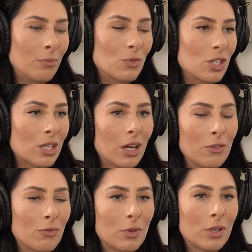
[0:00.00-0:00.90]
Just kind
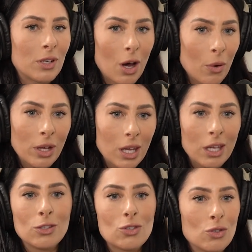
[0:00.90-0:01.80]
of going
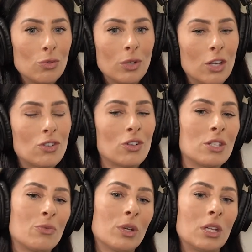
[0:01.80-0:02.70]
into nature
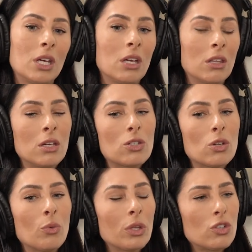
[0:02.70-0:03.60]
is really healing.
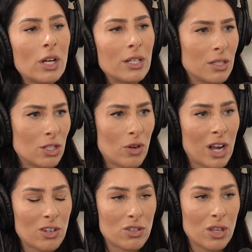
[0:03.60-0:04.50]
So really try to
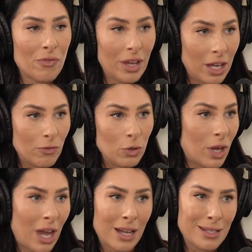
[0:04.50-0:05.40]
distract yourself if you
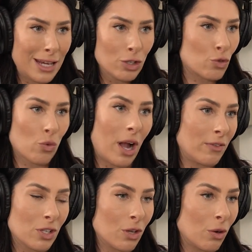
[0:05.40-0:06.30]
can. Take a
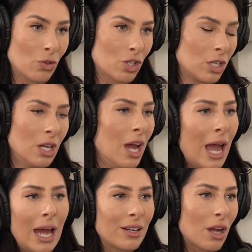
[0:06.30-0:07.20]
drive to the ocean
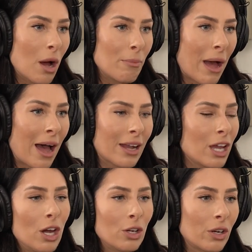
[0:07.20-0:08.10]
and come back.
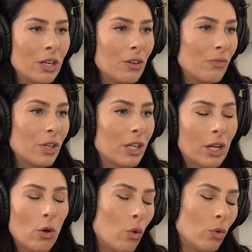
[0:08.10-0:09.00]
You're going to feel
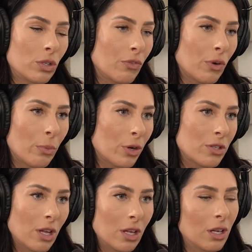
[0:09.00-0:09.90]
like a whole different
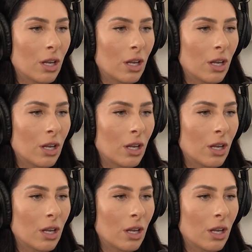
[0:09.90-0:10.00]
person